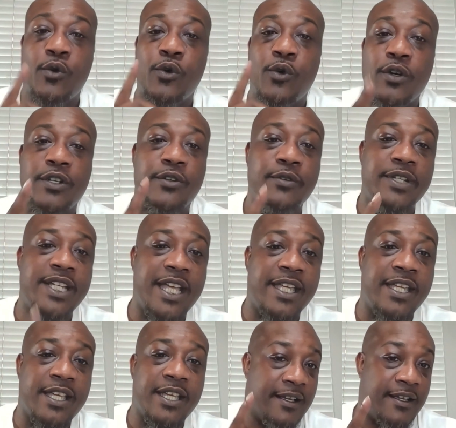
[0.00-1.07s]
or
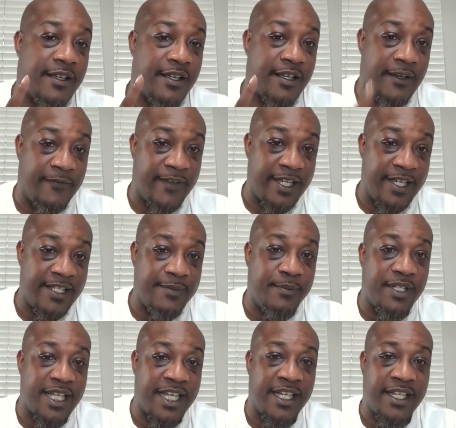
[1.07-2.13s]
create a
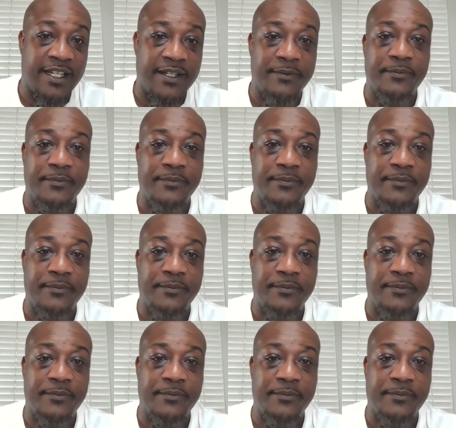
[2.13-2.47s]
Facebook ad.